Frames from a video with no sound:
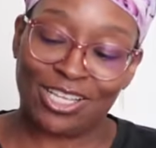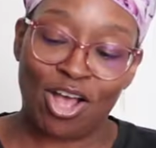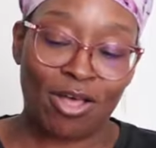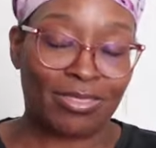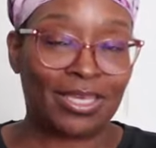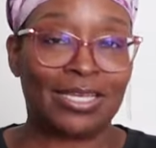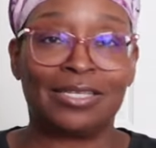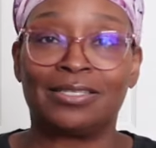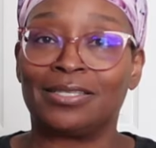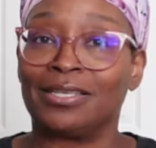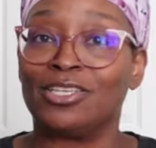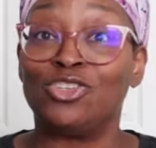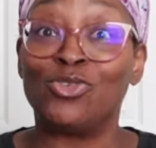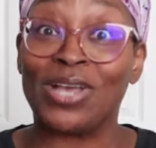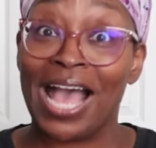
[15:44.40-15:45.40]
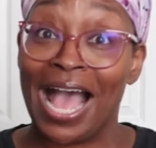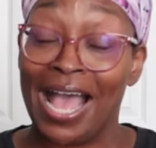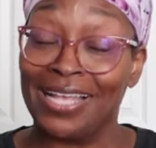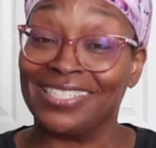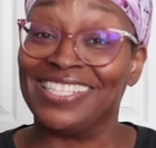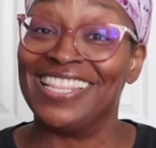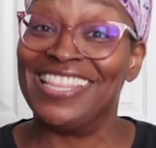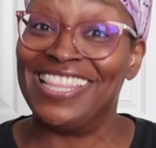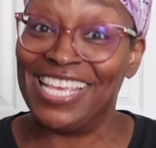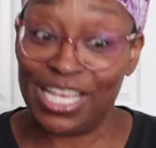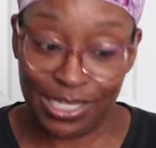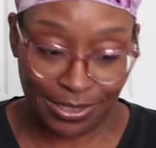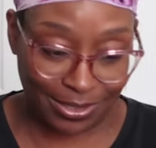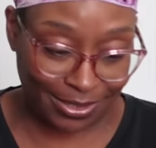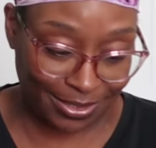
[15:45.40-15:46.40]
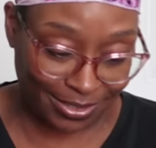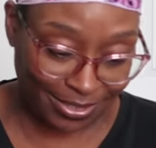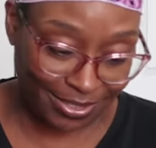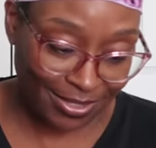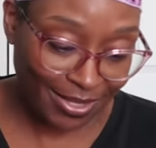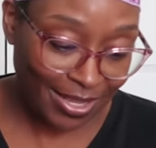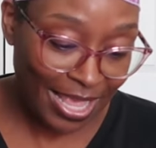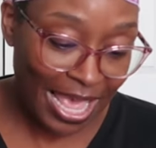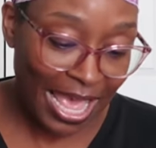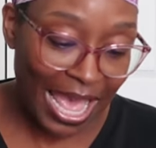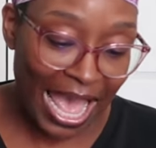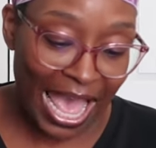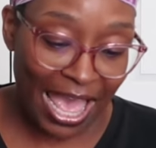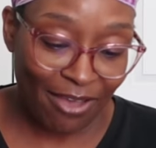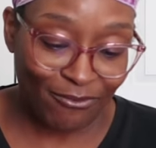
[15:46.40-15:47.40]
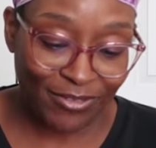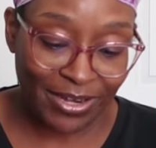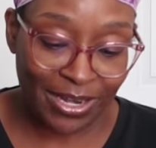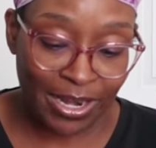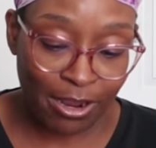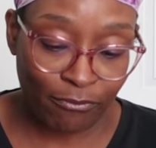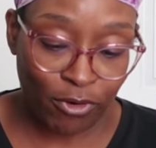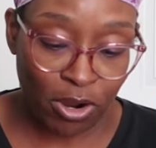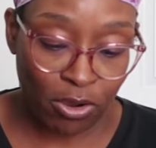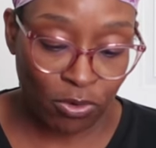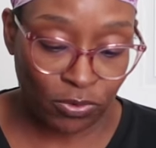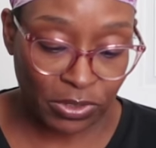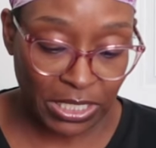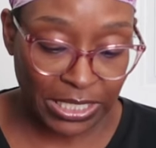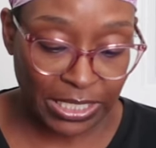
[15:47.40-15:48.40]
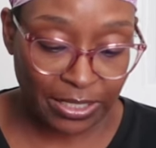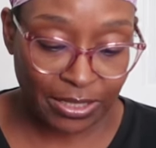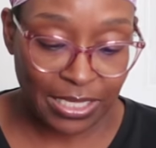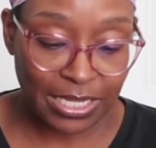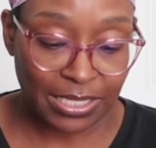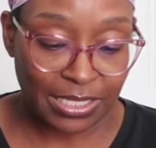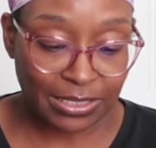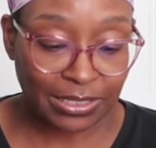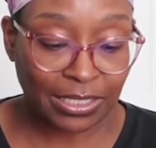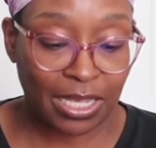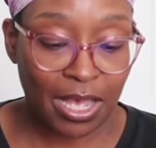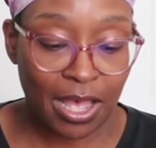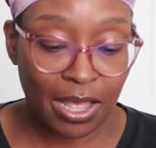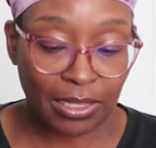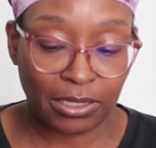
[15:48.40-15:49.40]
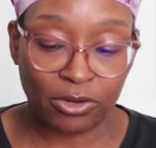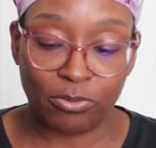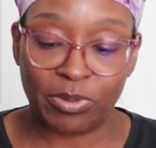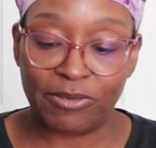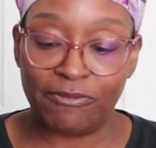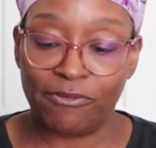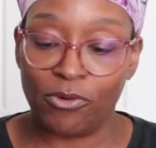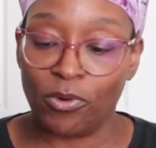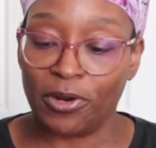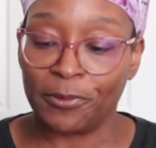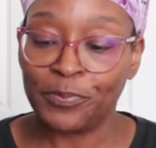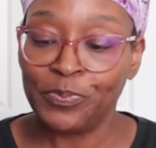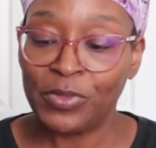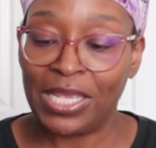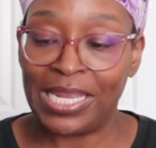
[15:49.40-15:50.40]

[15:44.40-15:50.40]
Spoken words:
saw this, you guys, this, I have never owned anything this color before.